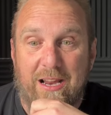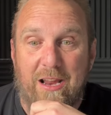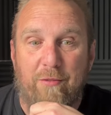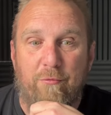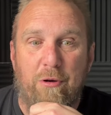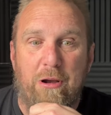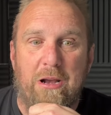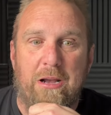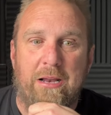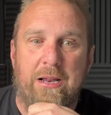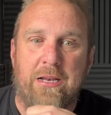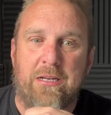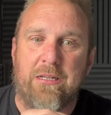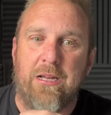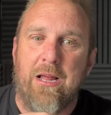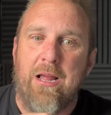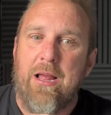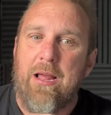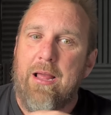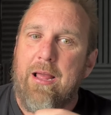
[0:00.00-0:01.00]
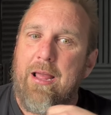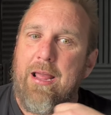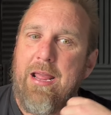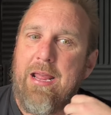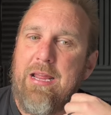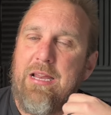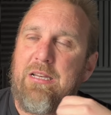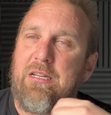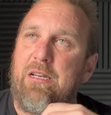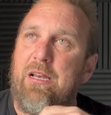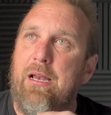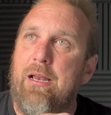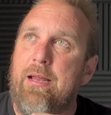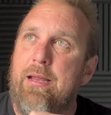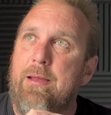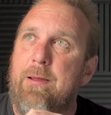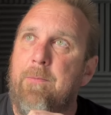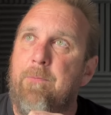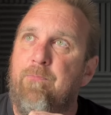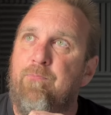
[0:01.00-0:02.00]
It really is
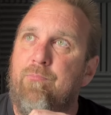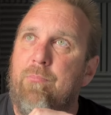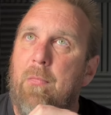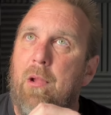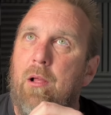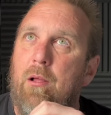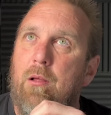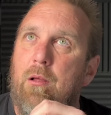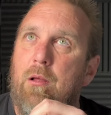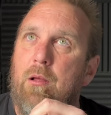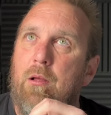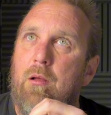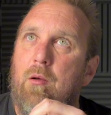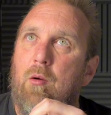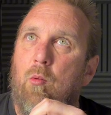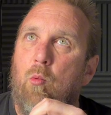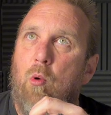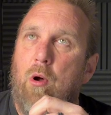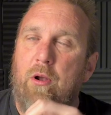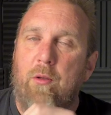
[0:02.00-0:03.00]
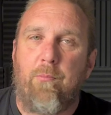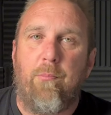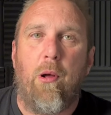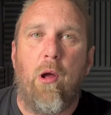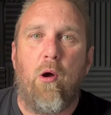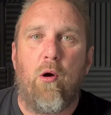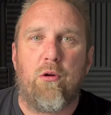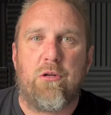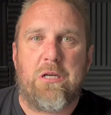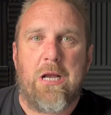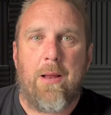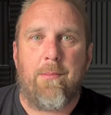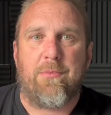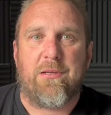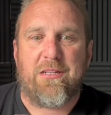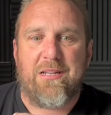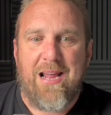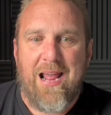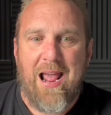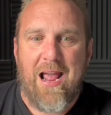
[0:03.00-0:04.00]
easily one of Pearl Jam's
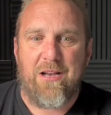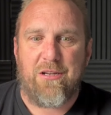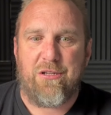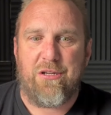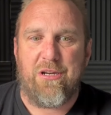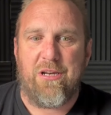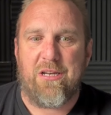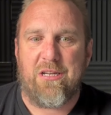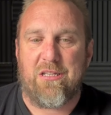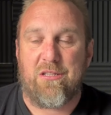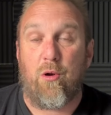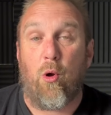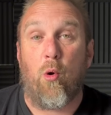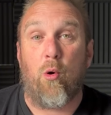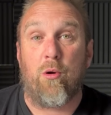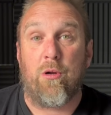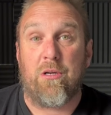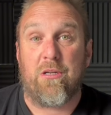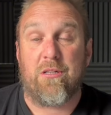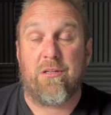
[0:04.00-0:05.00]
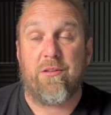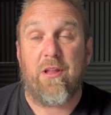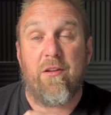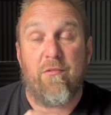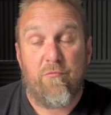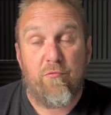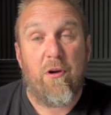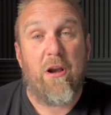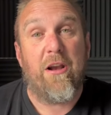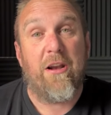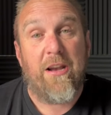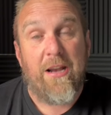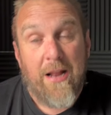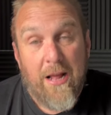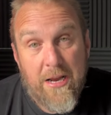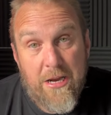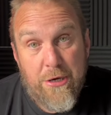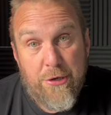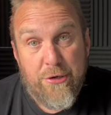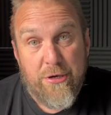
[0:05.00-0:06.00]
catchiest songs they've written in
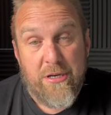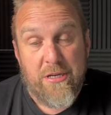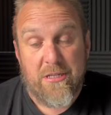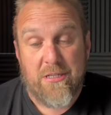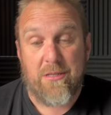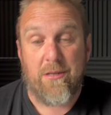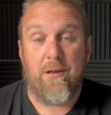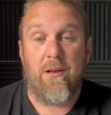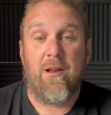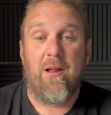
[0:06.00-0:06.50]
ages.